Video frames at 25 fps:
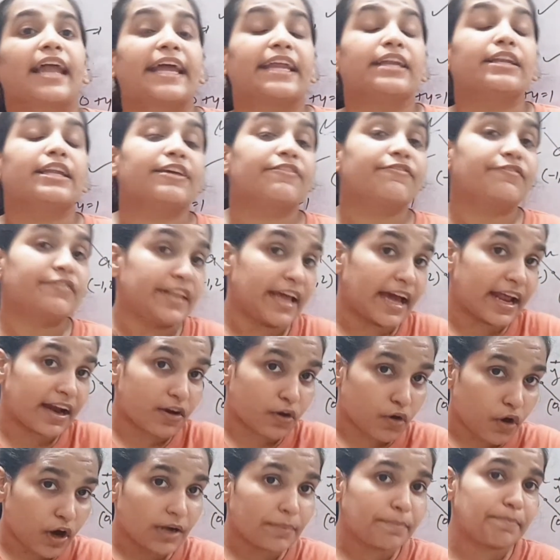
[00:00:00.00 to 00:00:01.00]
lines, if they
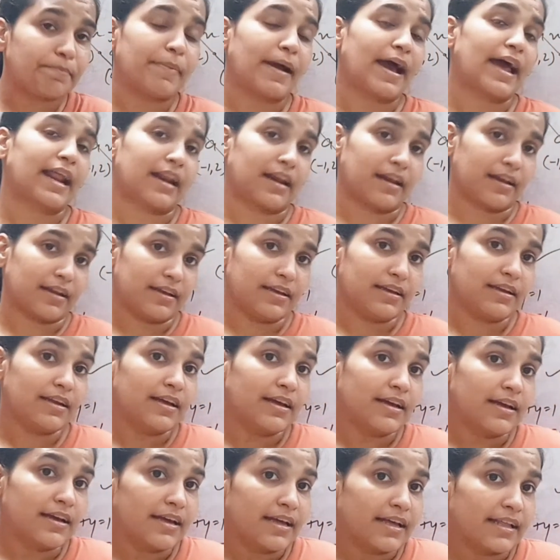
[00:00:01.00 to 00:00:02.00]
are not parallel,
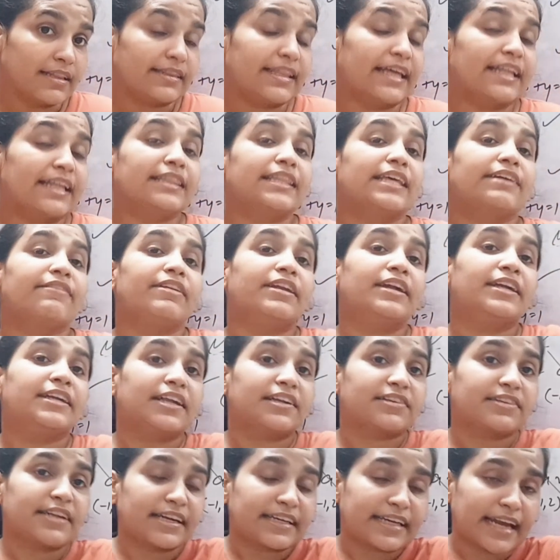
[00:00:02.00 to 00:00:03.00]
then they will
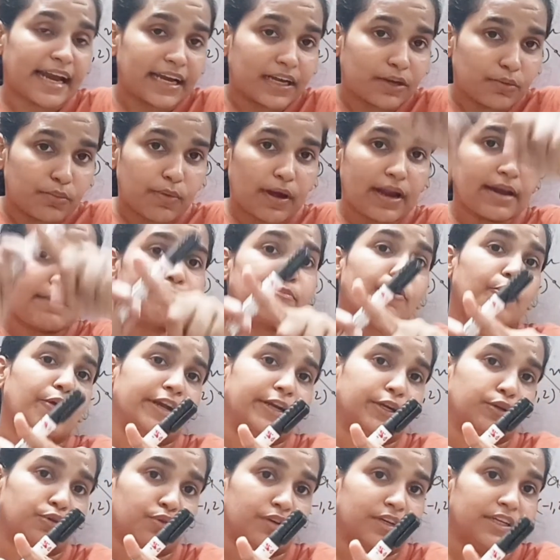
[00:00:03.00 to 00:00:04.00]
intersect at one
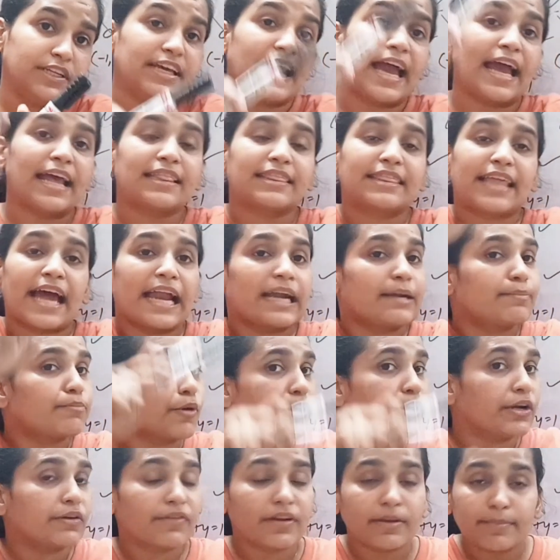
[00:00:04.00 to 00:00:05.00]
point only, and that
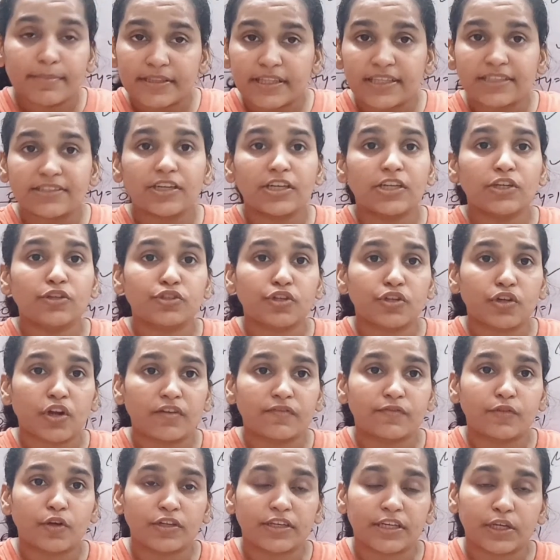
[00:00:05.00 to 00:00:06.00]
point will be the solution
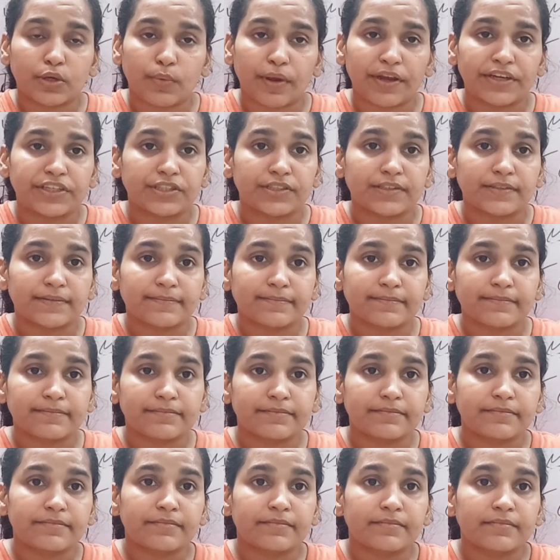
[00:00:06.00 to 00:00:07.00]
of those equations.
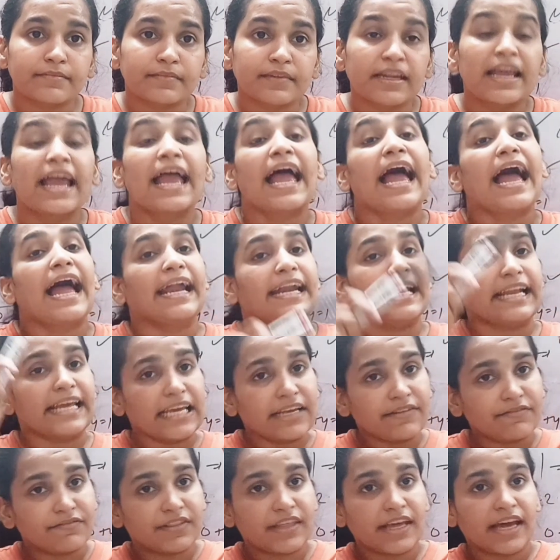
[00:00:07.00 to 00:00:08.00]
And
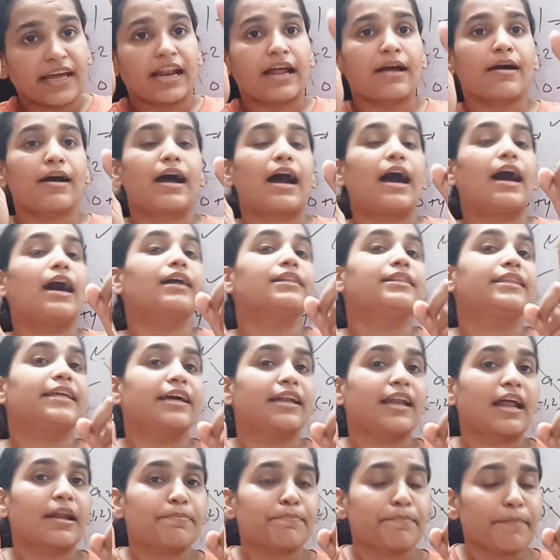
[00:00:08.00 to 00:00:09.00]
if there are
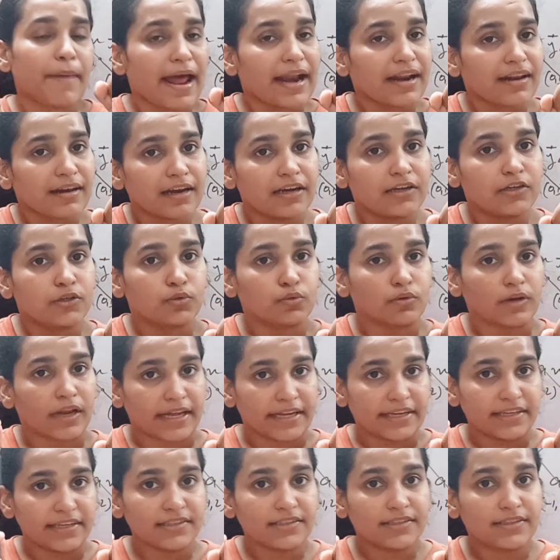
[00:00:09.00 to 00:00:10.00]
parallel 2
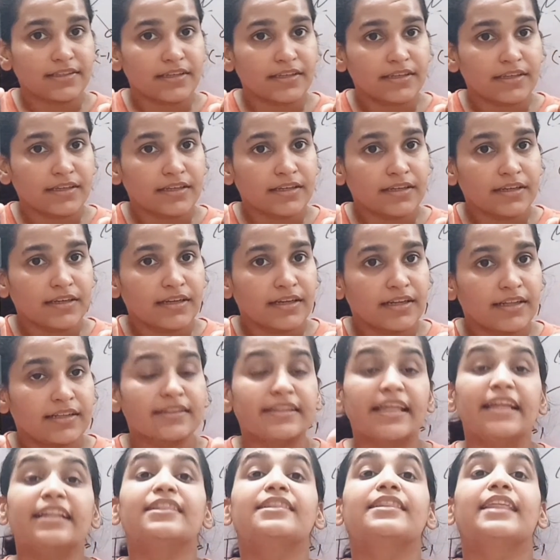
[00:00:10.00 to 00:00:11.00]
lines,
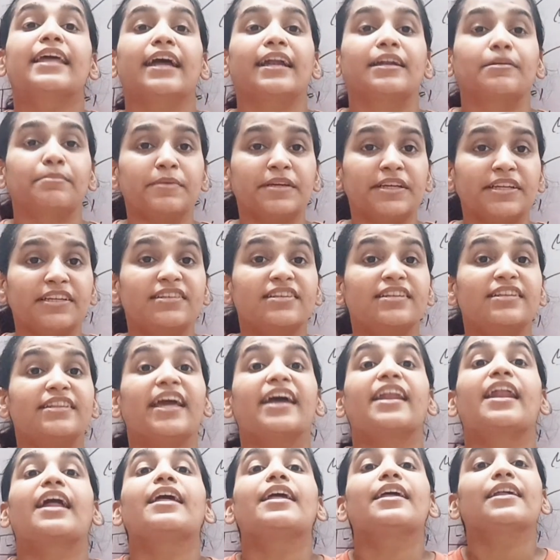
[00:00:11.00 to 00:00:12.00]
then that means
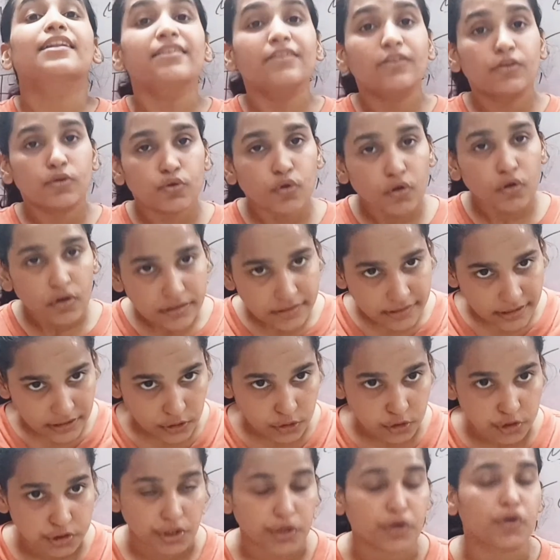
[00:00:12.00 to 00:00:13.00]
there is no
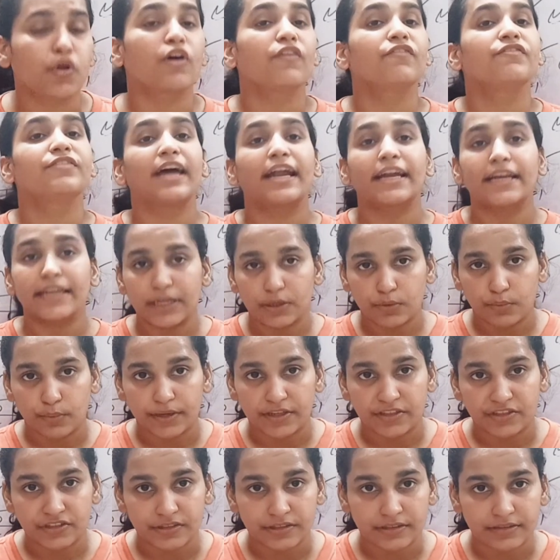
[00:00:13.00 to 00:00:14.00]
solution of that
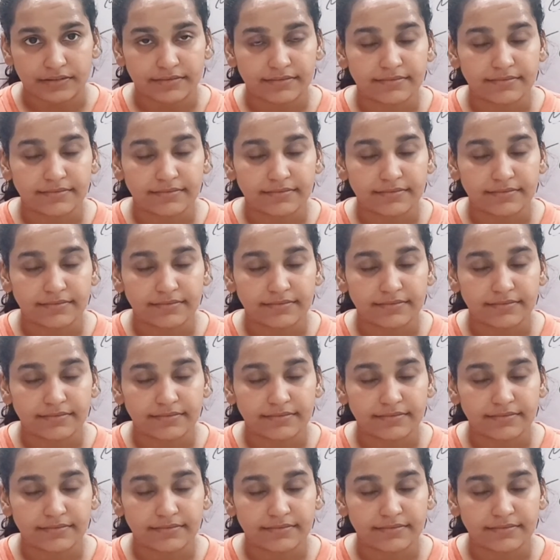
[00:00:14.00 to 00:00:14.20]
equation.